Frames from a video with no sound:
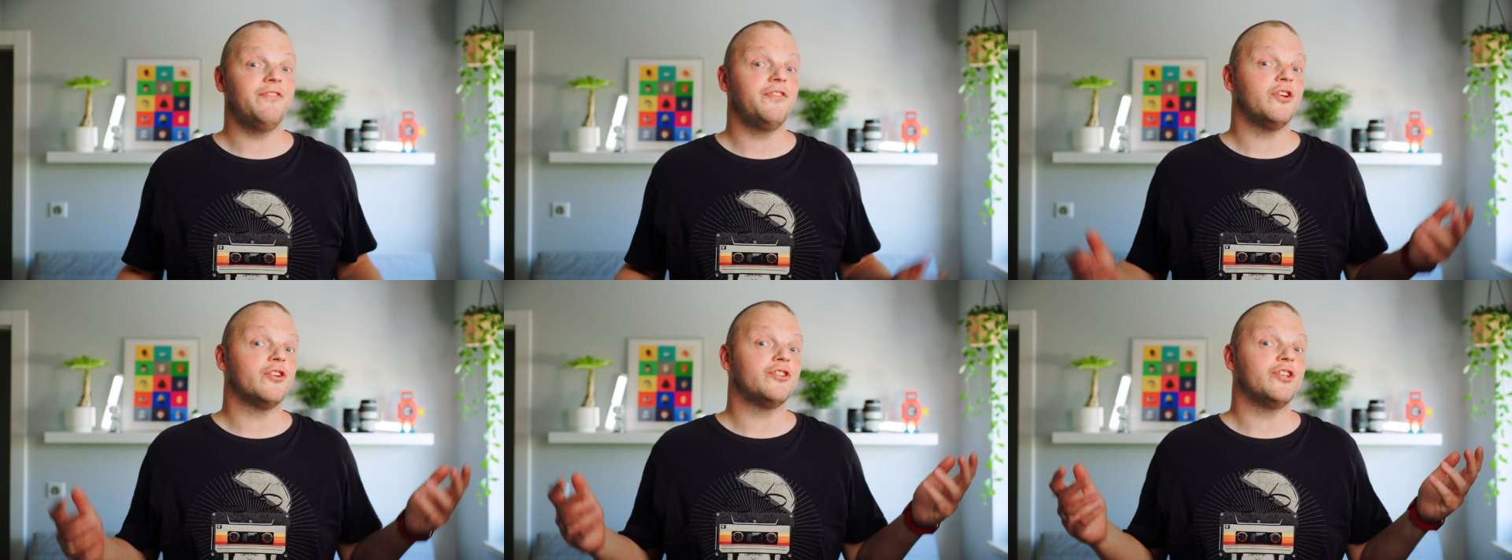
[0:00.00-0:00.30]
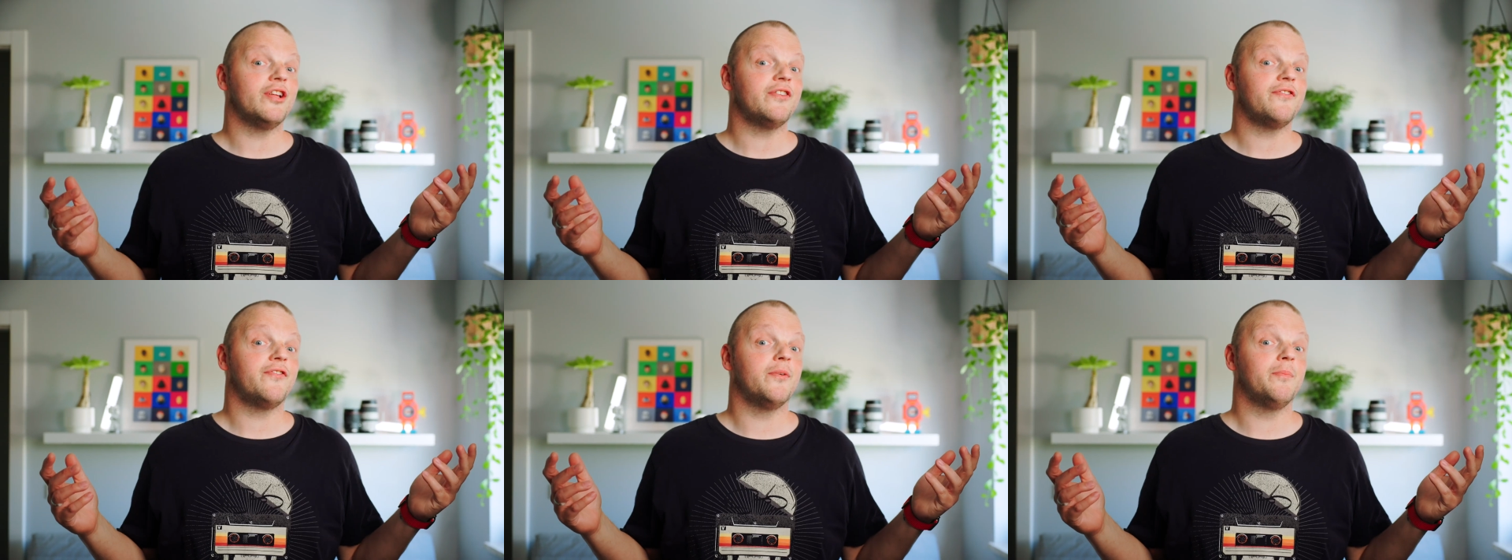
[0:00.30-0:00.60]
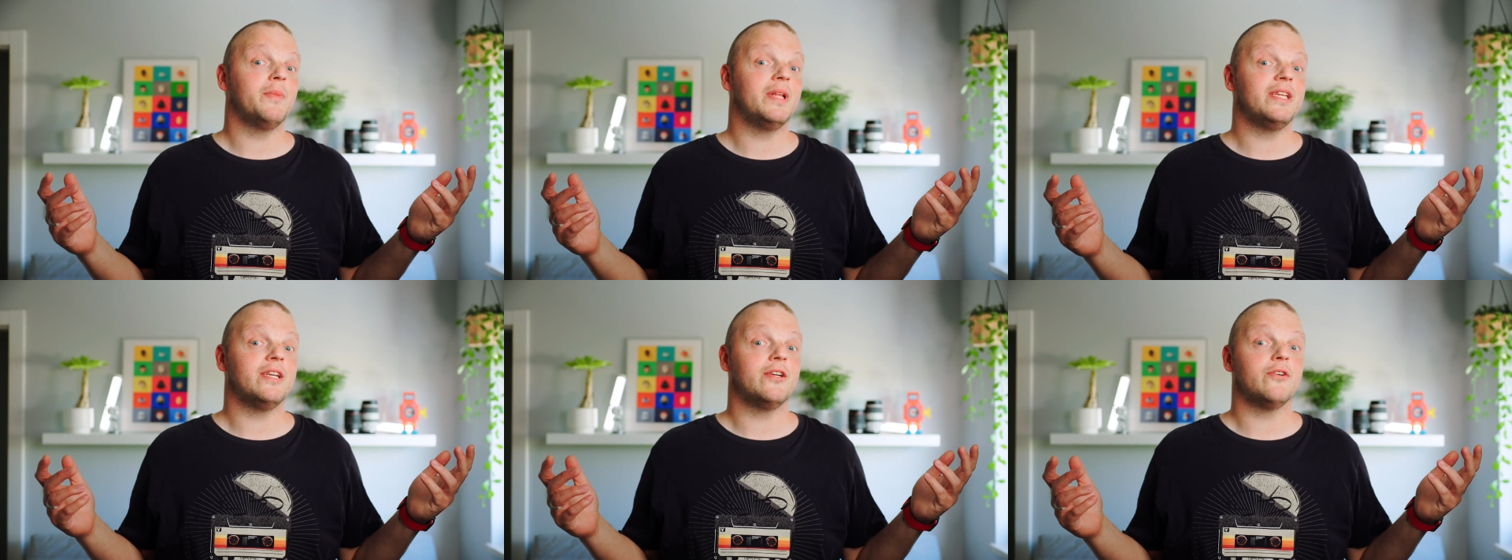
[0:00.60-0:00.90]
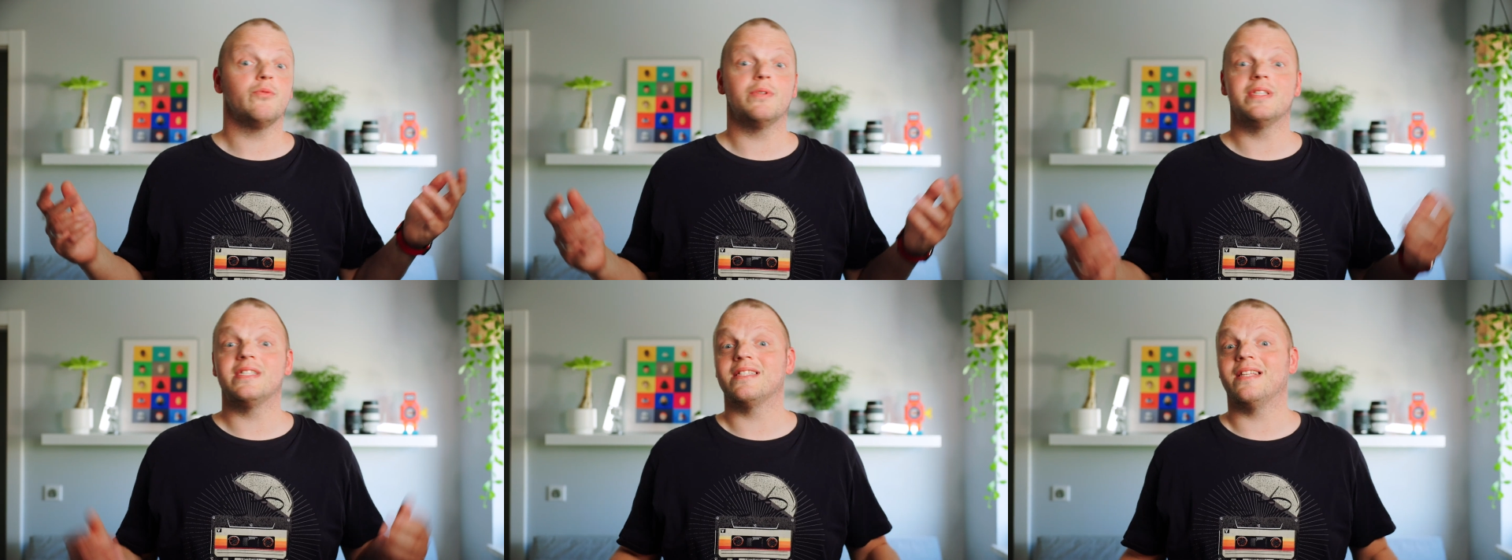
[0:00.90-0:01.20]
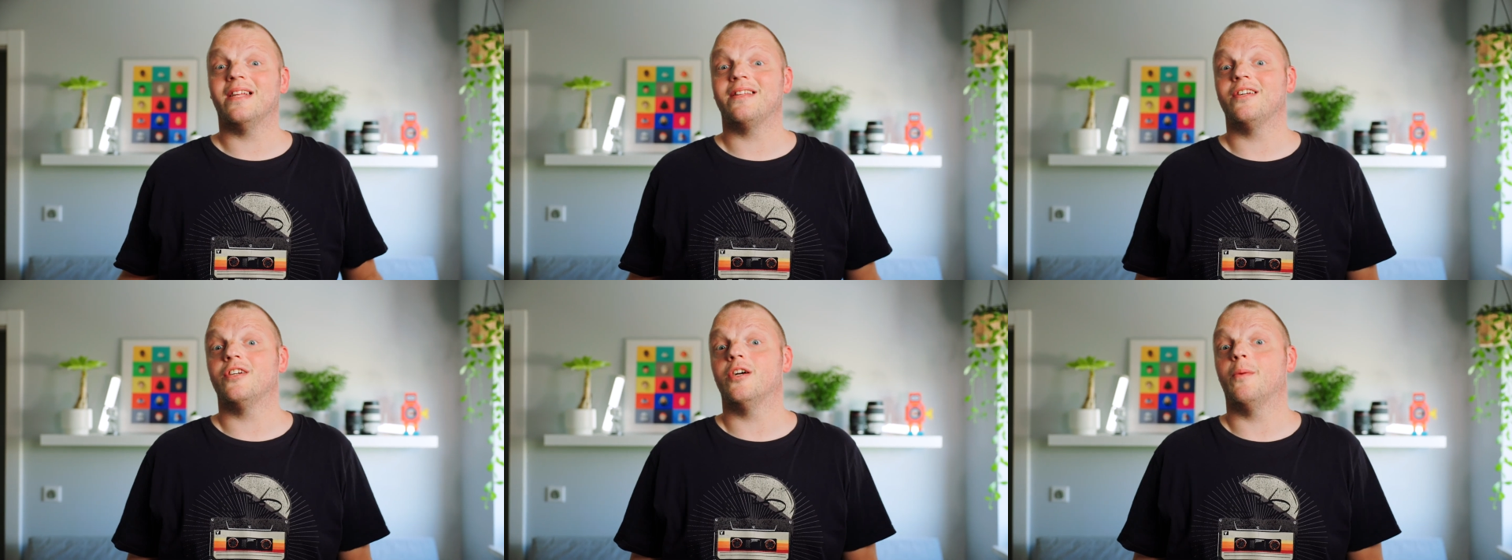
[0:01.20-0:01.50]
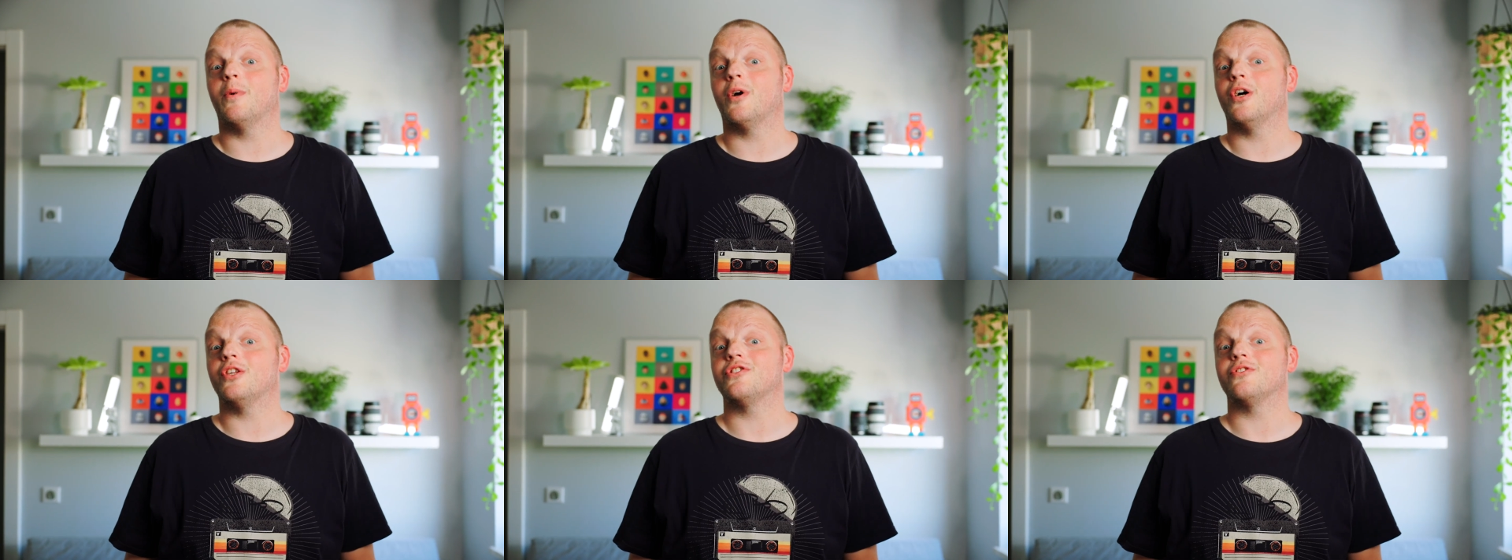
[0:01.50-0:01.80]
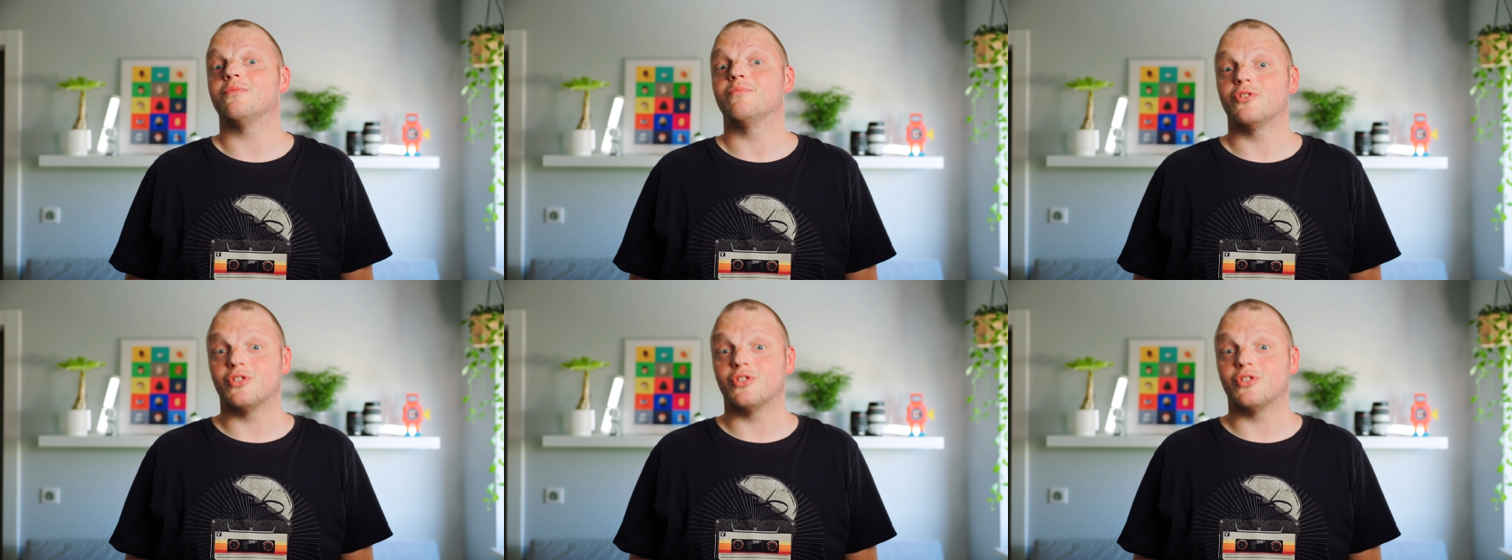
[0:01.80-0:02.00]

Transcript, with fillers: If you're not familiar with setting up custom